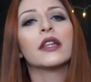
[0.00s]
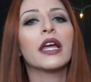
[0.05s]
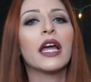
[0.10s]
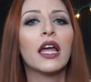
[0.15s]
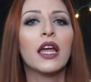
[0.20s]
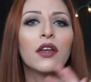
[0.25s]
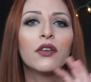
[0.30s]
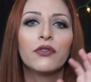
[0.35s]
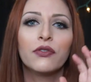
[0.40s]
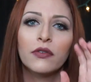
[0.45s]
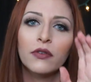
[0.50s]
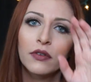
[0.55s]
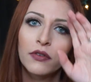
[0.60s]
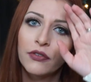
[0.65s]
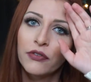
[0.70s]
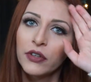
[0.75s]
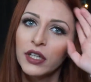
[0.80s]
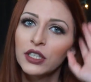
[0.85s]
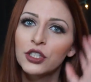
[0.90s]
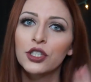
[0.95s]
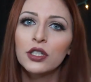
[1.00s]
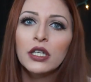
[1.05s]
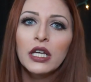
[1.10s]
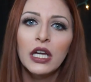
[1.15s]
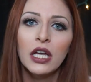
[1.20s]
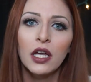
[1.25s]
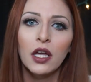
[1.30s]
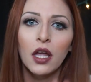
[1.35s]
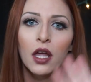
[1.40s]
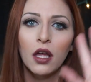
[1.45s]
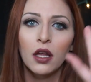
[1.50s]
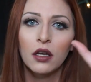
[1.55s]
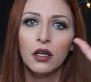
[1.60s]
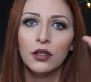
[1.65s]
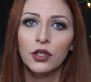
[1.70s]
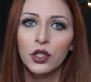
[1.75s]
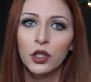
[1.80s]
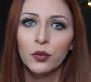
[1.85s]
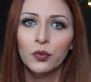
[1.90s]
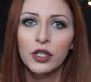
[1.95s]
They've featured it
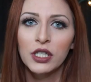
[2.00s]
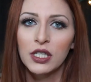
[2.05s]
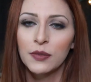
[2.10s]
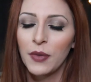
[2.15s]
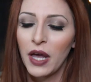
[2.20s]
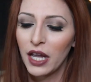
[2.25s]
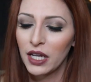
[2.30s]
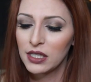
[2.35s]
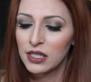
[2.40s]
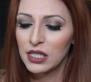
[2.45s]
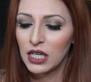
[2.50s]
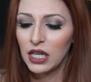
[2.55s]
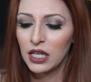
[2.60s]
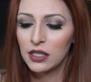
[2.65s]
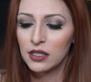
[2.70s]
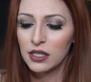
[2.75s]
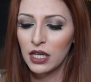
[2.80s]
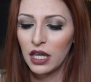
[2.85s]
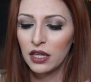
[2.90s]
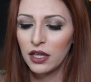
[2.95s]
in numerous magazines,